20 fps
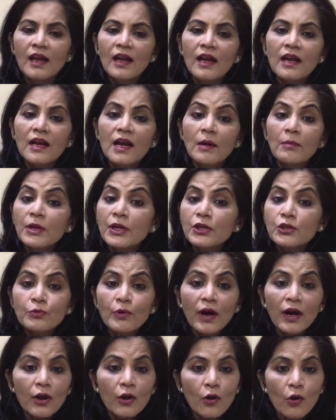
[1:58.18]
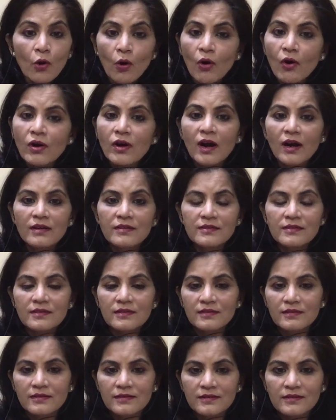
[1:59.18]
Coming to our long
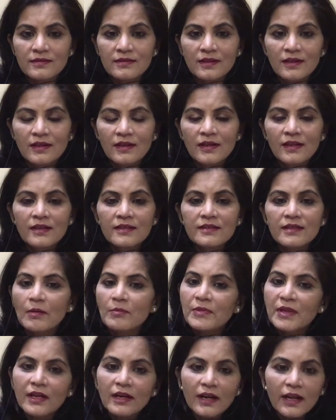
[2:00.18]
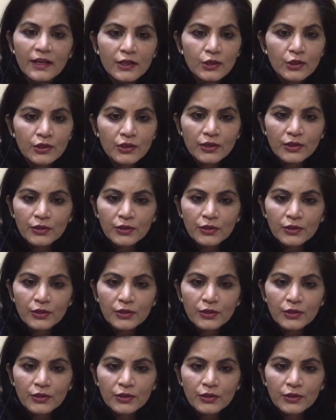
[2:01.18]
answers, something like a